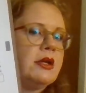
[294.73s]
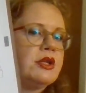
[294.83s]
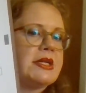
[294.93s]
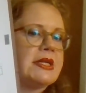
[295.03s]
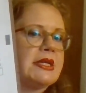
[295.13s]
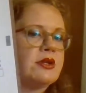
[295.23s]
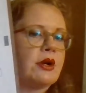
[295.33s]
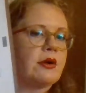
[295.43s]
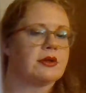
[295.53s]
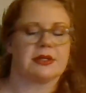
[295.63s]
Just these
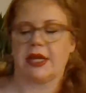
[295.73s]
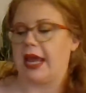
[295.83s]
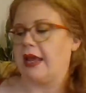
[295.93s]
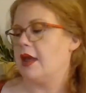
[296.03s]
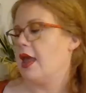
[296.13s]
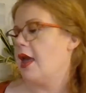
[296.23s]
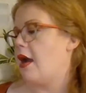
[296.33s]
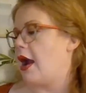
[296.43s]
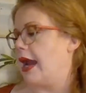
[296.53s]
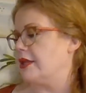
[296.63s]
circles. Okay,
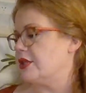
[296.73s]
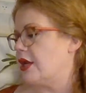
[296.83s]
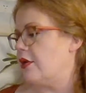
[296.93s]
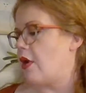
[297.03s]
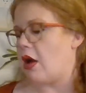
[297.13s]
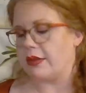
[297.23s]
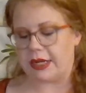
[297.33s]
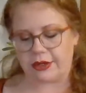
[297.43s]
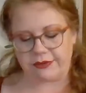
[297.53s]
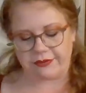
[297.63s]
all right, so on
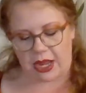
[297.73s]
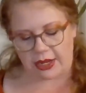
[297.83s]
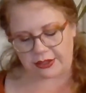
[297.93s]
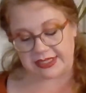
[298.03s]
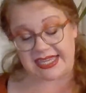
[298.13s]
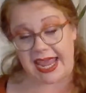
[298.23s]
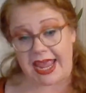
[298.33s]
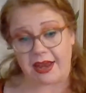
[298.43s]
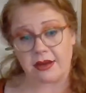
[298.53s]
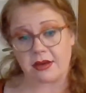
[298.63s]
there you've got
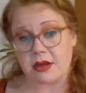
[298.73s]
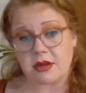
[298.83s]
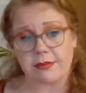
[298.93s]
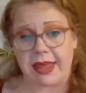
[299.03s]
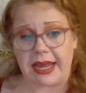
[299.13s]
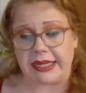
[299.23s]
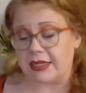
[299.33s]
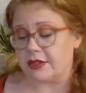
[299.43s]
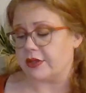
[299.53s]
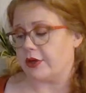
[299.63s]
10
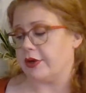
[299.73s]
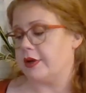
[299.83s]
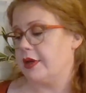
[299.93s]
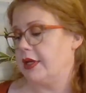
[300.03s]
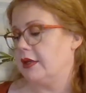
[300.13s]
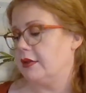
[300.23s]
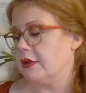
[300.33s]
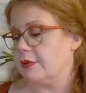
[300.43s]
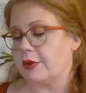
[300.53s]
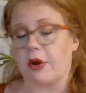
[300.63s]
pennies or
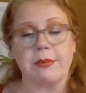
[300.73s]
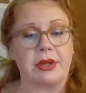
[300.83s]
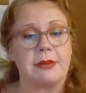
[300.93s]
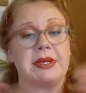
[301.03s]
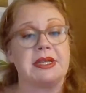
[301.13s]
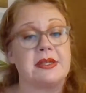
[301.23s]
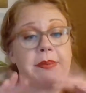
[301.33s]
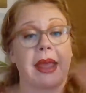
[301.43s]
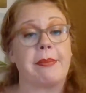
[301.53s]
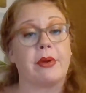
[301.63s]
little crumpled up pieces of
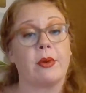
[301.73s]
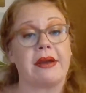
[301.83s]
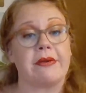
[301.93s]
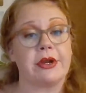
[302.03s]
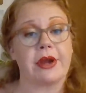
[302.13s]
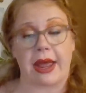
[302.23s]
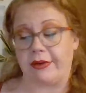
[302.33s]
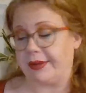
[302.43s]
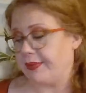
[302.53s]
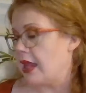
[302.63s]
paper, whatever you're counting.
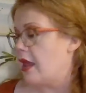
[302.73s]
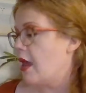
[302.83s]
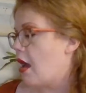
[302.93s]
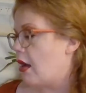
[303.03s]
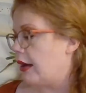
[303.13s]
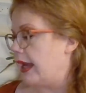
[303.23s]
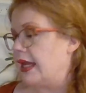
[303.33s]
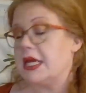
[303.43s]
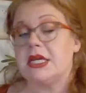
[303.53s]
All right.